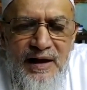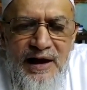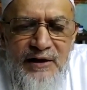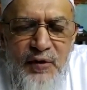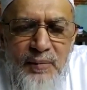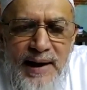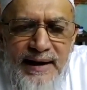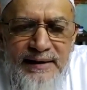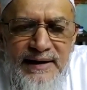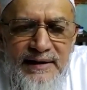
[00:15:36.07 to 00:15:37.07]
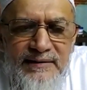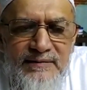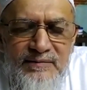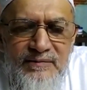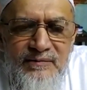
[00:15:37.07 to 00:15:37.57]
and from my Hadith,
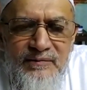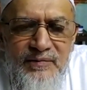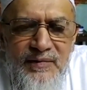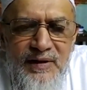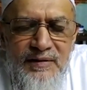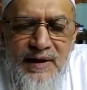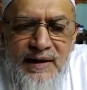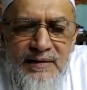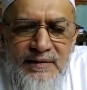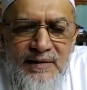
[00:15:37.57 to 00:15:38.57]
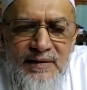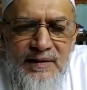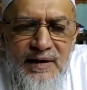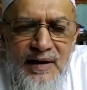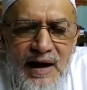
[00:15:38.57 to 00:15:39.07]
then
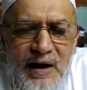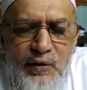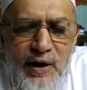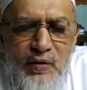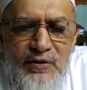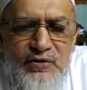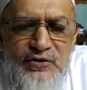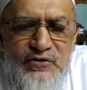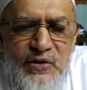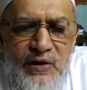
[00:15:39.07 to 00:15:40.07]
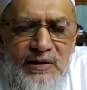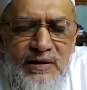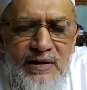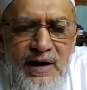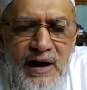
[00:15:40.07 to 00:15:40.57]
how you are going to solve,
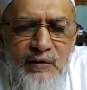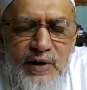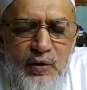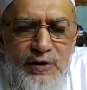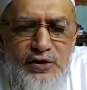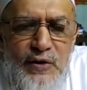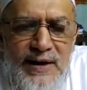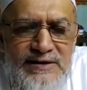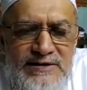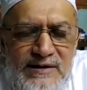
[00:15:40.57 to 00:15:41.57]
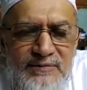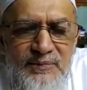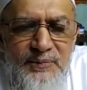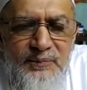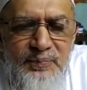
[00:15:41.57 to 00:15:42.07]
how you are going to answer?
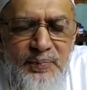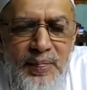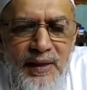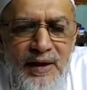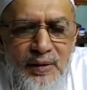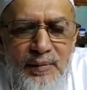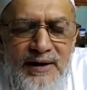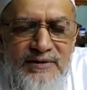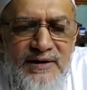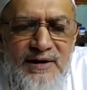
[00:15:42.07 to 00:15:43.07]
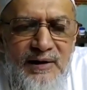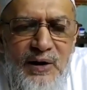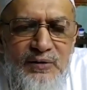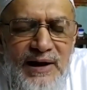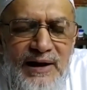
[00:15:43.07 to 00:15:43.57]
Muadh
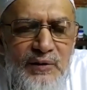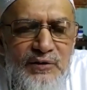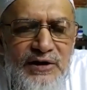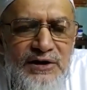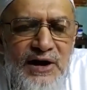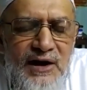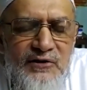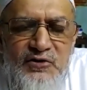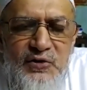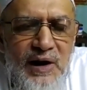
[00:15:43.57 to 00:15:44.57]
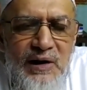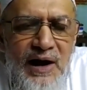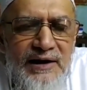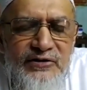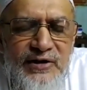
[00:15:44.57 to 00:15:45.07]
radiallahu ta'ala anhu said, Ya
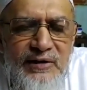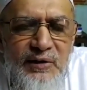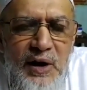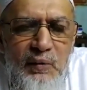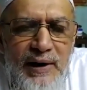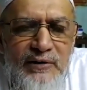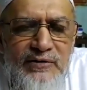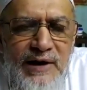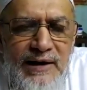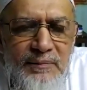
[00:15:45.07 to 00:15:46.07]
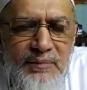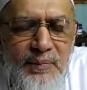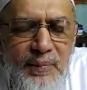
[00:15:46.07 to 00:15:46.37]
Rasulullah sallallahu alayhi wasallam,